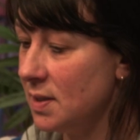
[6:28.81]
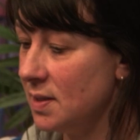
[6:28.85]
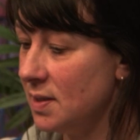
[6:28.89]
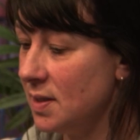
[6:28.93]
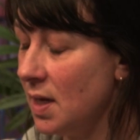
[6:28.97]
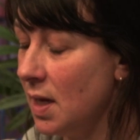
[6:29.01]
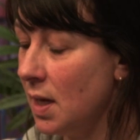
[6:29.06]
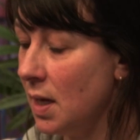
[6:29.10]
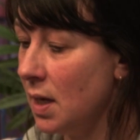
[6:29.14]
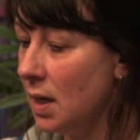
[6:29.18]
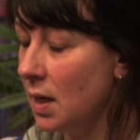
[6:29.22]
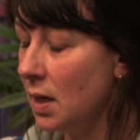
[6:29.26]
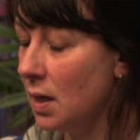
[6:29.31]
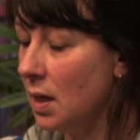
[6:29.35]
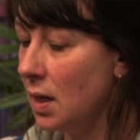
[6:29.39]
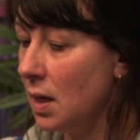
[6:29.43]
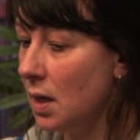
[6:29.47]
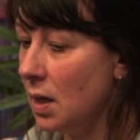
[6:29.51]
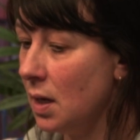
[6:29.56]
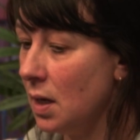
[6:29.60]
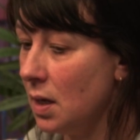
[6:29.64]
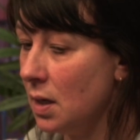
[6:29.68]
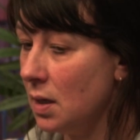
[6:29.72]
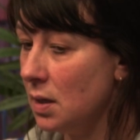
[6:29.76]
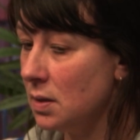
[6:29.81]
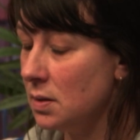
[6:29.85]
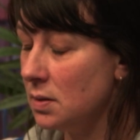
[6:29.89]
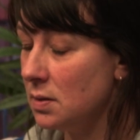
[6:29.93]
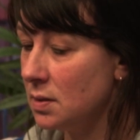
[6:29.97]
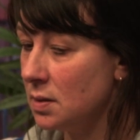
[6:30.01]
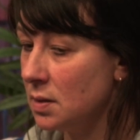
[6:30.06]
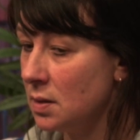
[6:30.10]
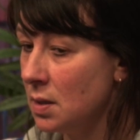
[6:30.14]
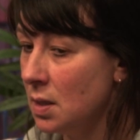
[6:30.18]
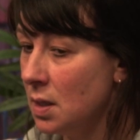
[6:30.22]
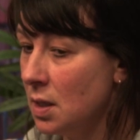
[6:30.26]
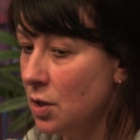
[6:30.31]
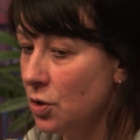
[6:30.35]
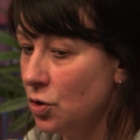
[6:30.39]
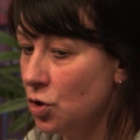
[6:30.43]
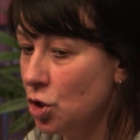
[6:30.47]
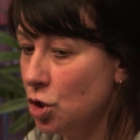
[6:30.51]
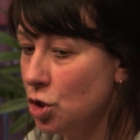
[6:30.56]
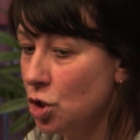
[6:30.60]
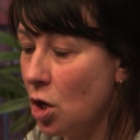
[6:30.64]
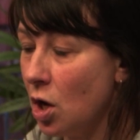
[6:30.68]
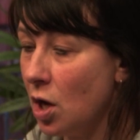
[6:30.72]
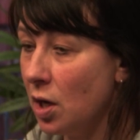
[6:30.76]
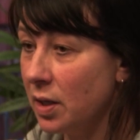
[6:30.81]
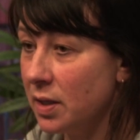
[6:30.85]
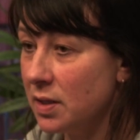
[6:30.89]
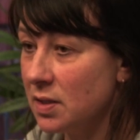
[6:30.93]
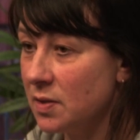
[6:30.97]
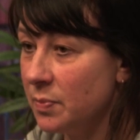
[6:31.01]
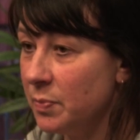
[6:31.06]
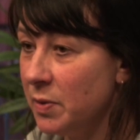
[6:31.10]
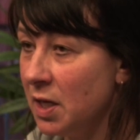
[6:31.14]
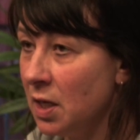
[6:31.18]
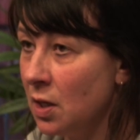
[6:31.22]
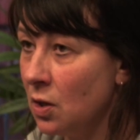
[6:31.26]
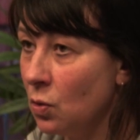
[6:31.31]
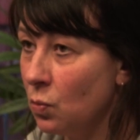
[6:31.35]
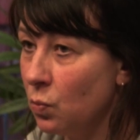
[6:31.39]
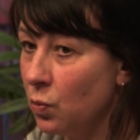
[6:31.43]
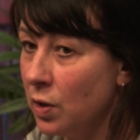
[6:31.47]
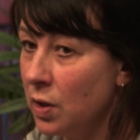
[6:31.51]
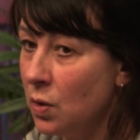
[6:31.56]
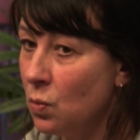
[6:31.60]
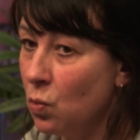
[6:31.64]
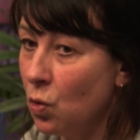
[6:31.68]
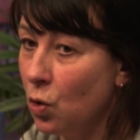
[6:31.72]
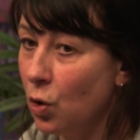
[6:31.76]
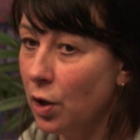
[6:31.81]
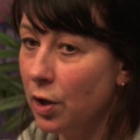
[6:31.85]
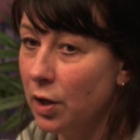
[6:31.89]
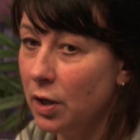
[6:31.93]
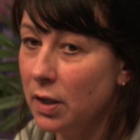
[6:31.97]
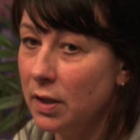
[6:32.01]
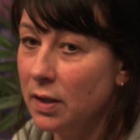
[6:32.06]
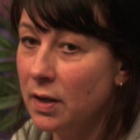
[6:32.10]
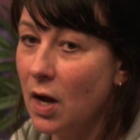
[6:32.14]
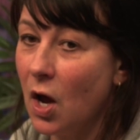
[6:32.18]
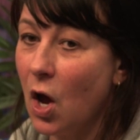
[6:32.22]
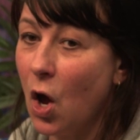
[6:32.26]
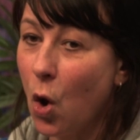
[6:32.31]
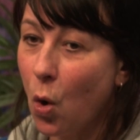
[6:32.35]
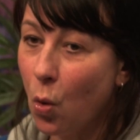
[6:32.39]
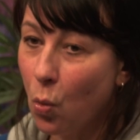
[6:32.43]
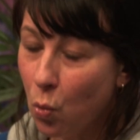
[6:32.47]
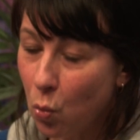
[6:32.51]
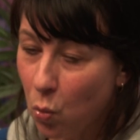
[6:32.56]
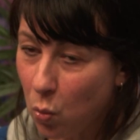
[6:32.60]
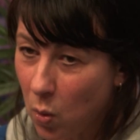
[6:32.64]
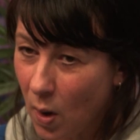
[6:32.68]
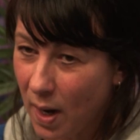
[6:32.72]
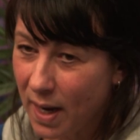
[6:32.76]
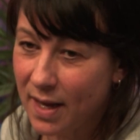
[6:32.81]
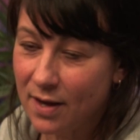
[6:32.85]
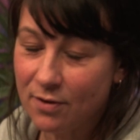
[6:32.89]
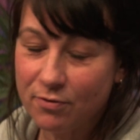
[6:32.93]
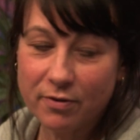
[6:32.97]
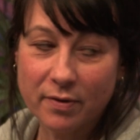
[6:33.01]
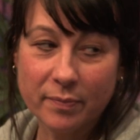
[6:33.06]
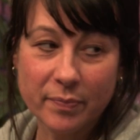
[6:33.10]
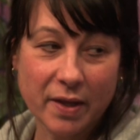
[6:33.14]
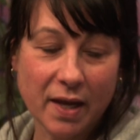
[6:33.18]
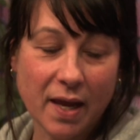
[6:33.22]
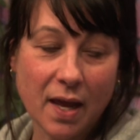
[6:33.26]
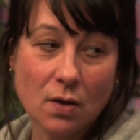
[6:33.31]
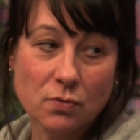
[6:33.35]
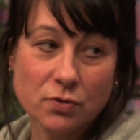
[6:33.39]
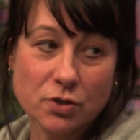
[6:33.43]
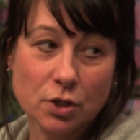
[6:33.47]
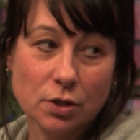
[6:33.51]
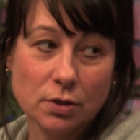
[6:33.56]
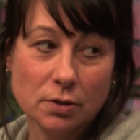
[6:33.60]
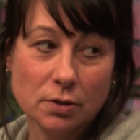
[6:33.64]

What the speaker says: saying is the dog is being rewarded away from the counter.